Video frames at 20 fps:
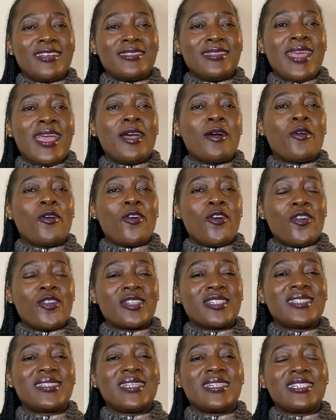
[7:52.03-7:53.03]
a
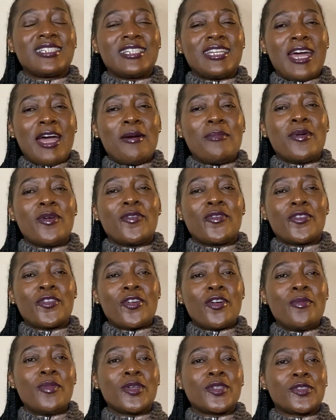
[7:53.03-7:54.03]
constant number of
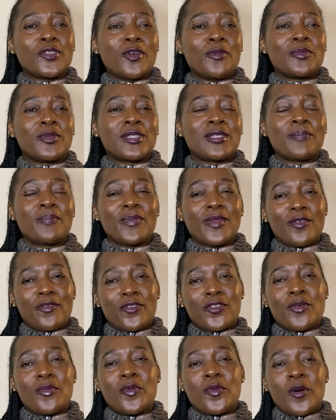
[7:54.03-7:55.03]
chromosomes
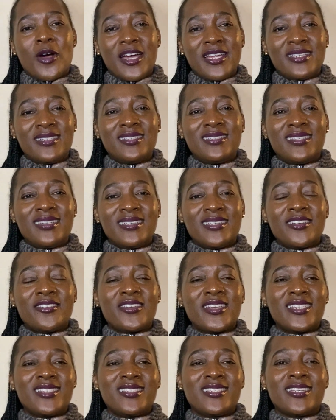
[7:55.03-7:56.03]
from one
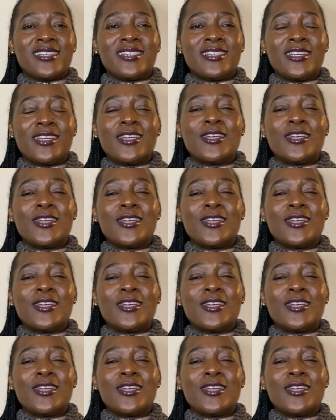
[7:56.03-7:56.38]
generation